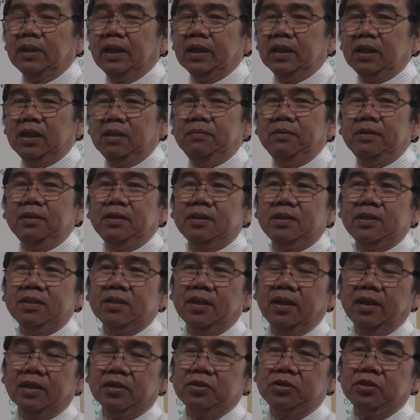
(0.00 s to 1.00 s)
I'm giving this
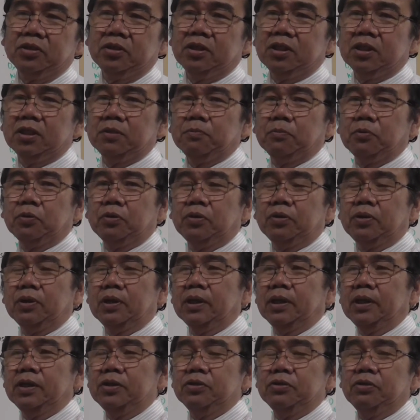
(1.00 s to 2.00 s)
lecture just
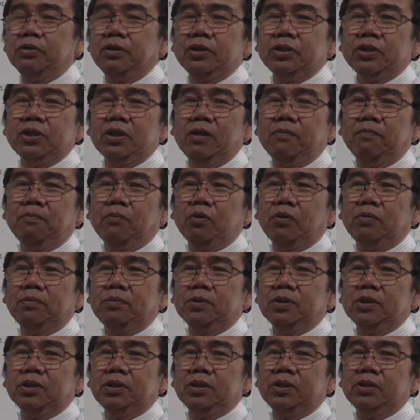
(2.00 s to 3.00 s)
for educational
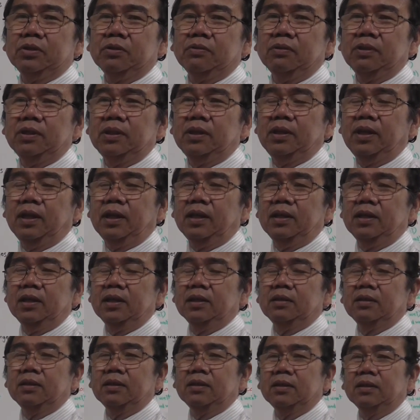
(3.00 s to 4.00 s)
purposes only, and
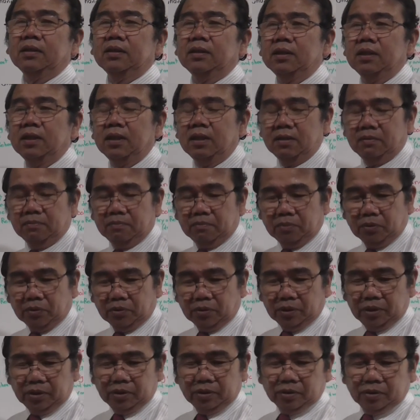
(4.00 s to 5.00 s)
not
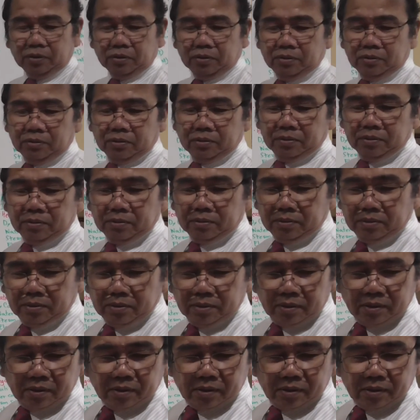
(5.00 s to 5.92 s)
for you to